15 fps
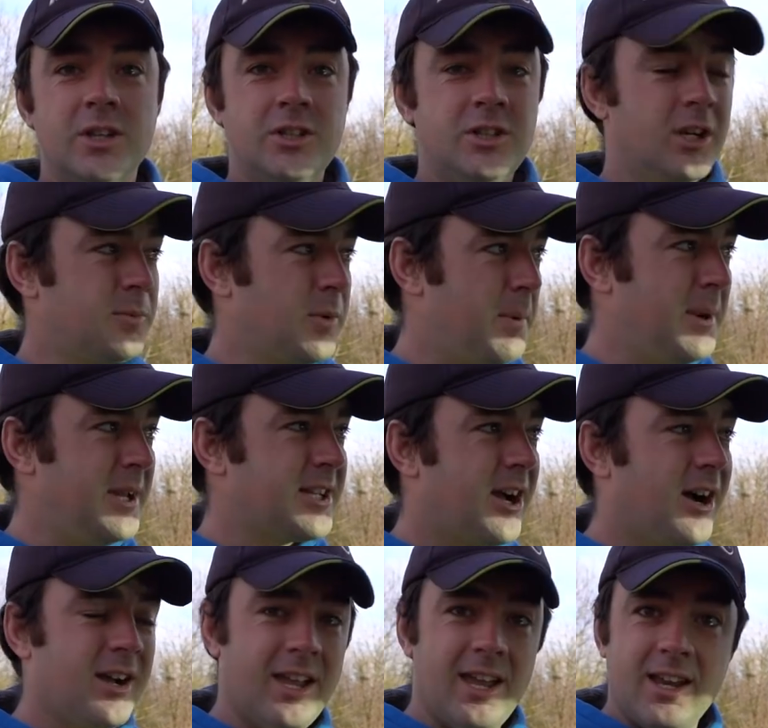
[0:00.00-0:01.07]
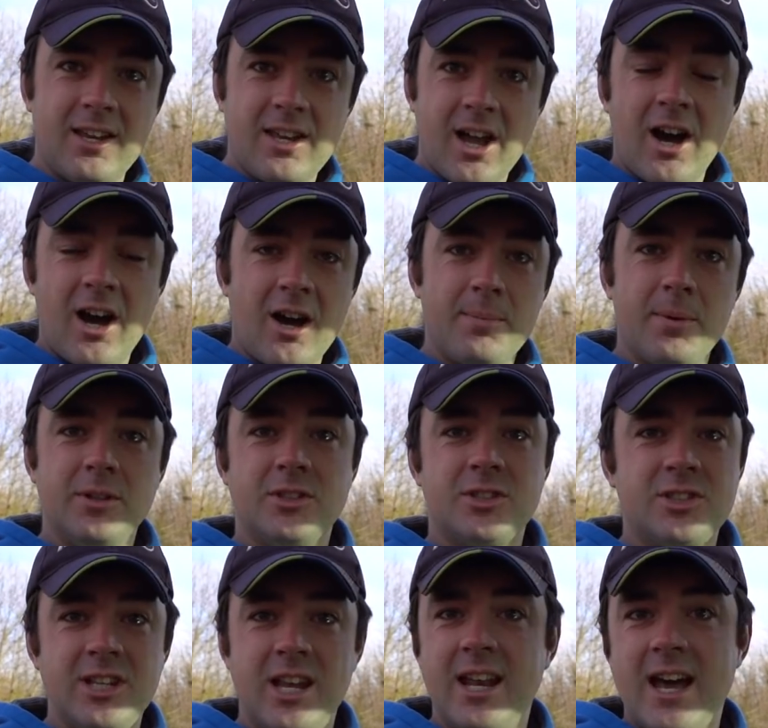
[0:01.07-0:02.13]
Should we be targeting carp and
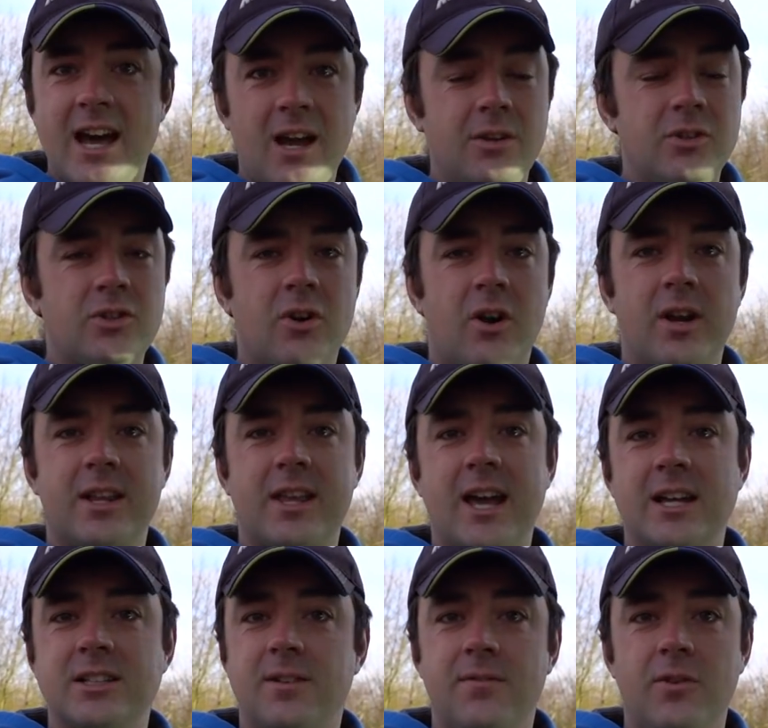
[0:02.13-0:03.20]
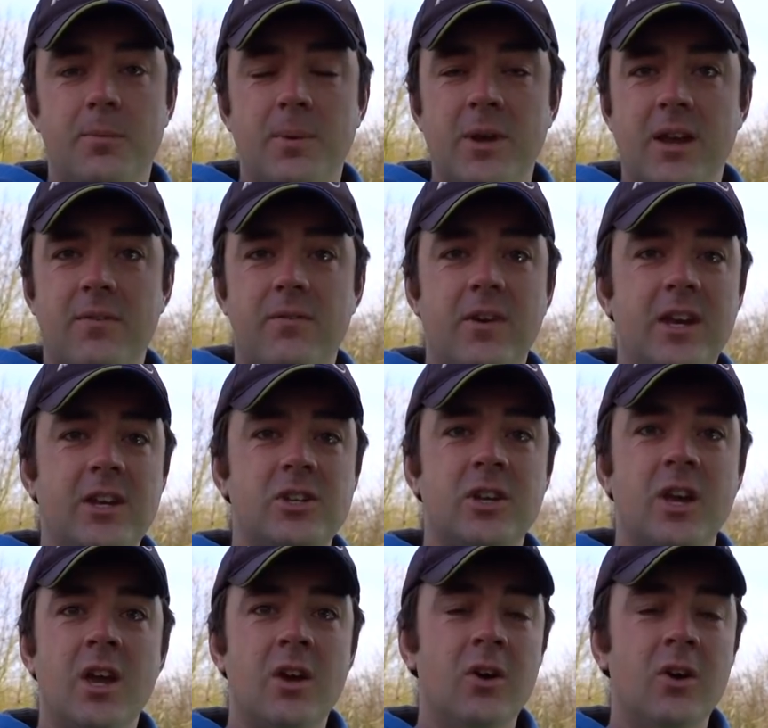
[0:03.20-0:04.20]
sitting out and trying to catch a few bigger fish?